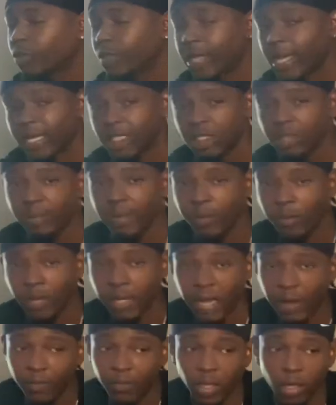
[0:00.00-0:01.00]
reaction, man. We
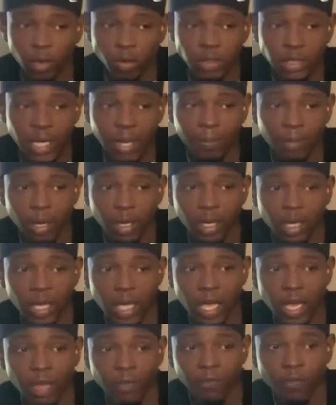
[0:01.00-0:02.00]
definitely gonna tap in the
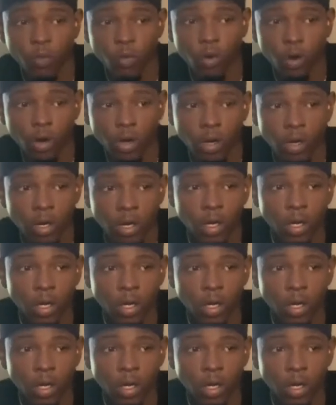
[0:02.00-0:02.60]
game four.